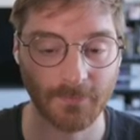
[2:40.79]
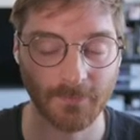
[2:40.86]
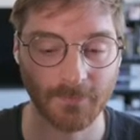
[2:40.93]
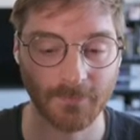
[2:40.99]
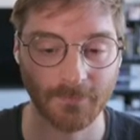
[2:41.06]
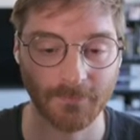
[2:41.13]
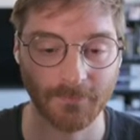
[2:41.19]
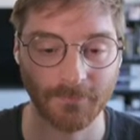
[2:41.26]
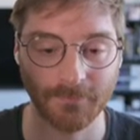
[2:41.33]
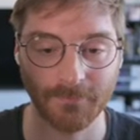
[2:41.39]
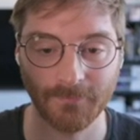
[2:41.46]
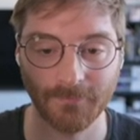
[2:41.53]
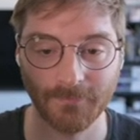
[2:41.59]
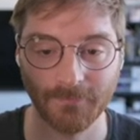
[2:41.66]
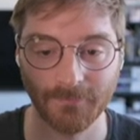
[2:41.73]

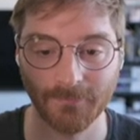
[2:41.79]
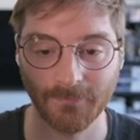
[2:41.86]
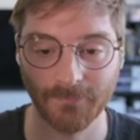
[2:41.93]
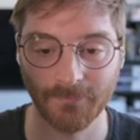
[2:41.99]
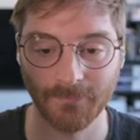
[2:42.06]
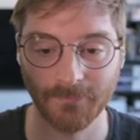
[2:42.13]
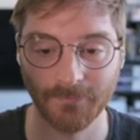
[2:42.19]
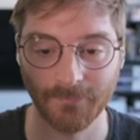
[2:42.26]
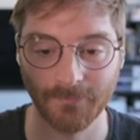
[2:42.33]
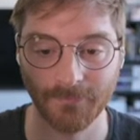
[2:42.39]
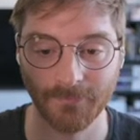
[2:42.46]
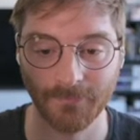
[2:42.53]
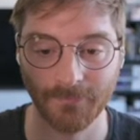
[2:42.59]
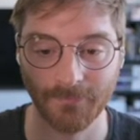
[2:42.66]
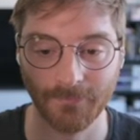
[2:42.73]

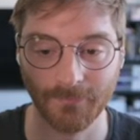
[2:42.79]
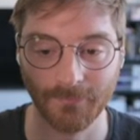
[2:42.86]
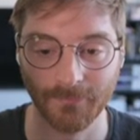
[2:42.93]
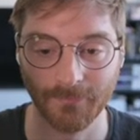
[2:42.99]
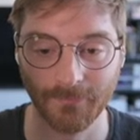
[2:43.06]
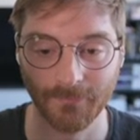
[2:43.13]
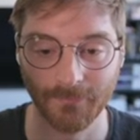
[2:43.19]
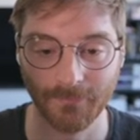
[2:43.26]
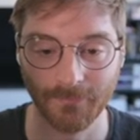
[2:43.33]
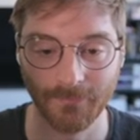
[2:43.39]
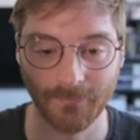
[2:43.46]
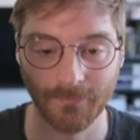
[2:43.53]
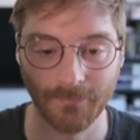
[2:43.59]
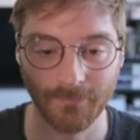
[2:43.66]
(silence)